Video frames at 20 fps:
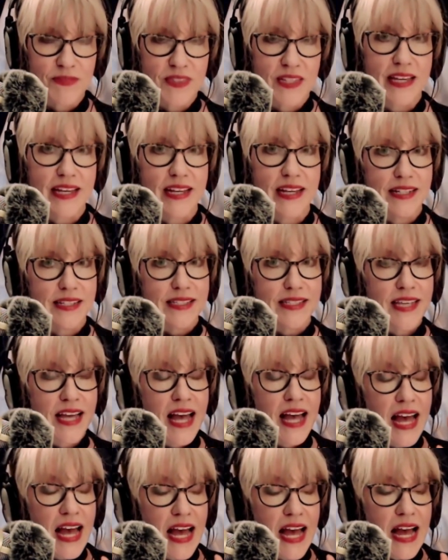It's
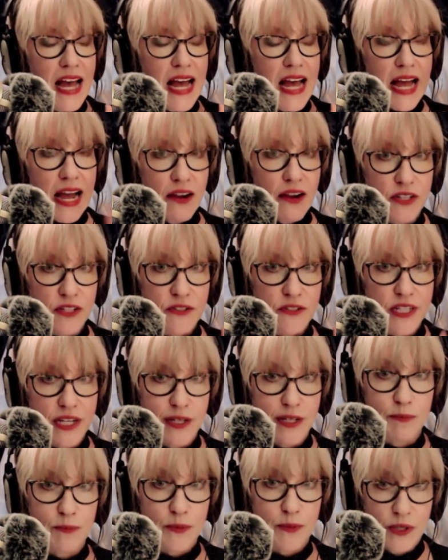how do you take a
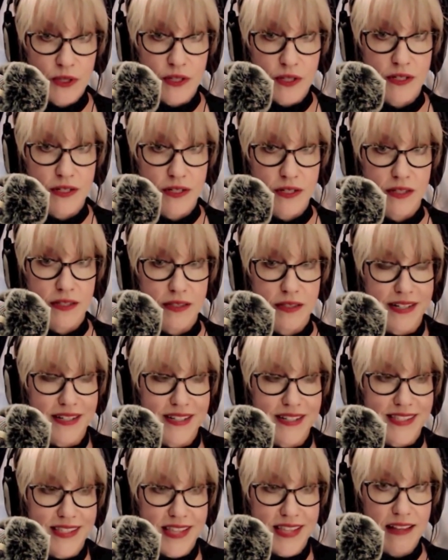book that
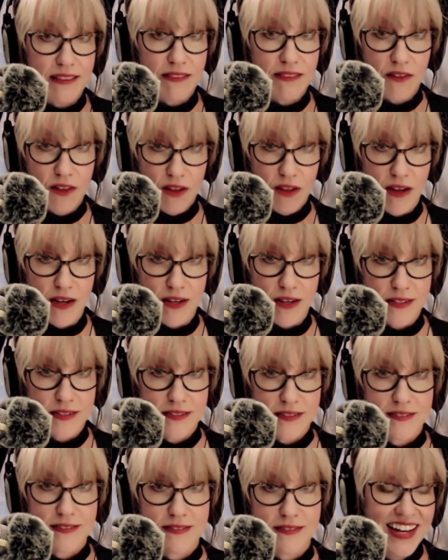is that long
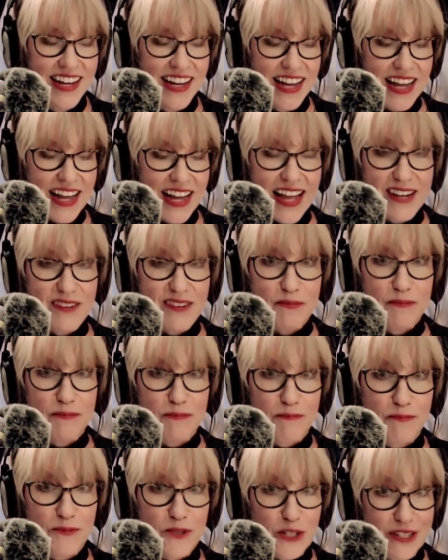and
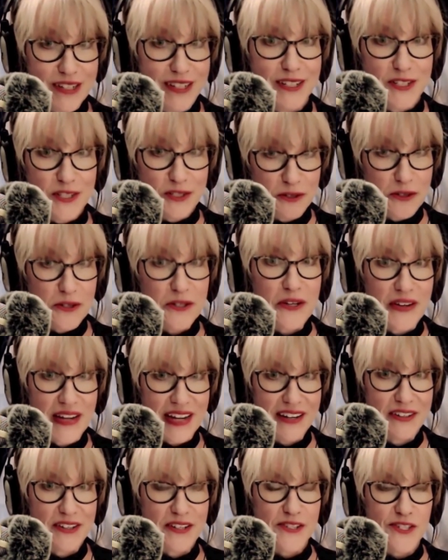turn it into a
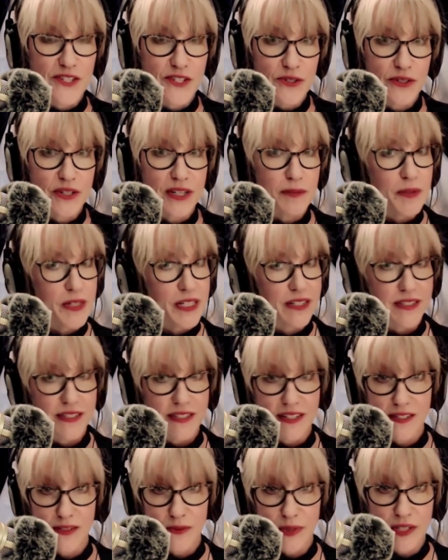coherent story? Because
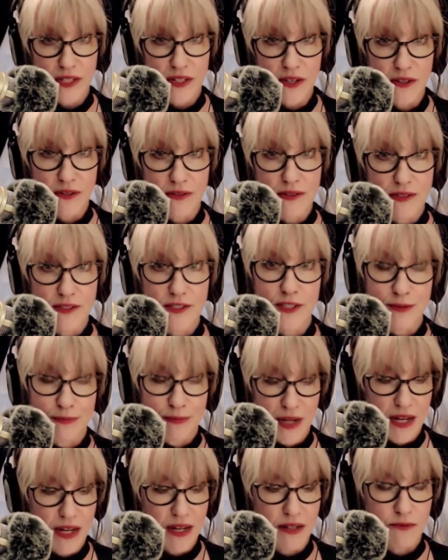as we know,
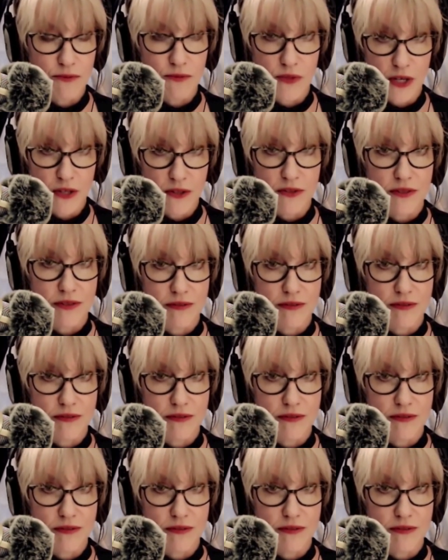Dumas wrote